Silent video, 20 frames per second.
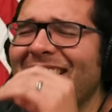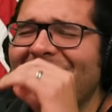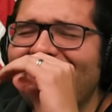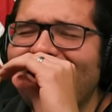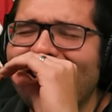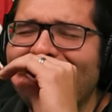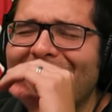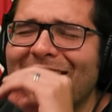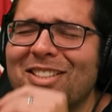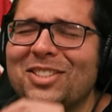
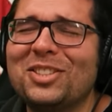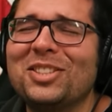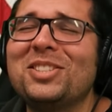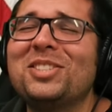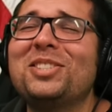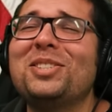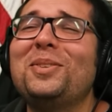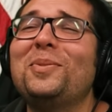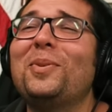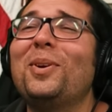like a
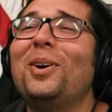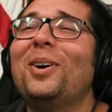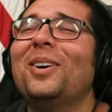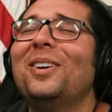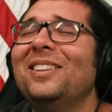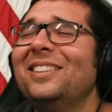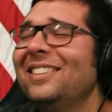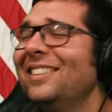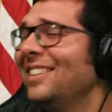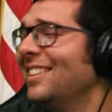Tootsie Roll.
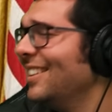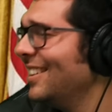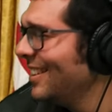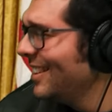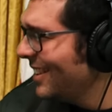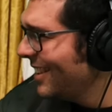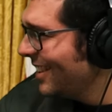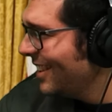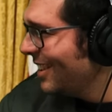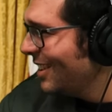
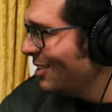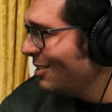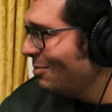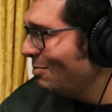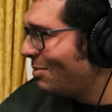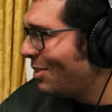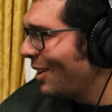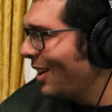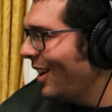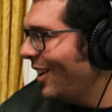
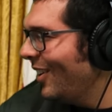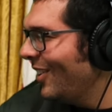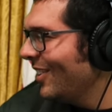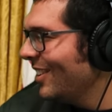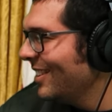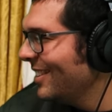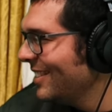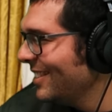Bro.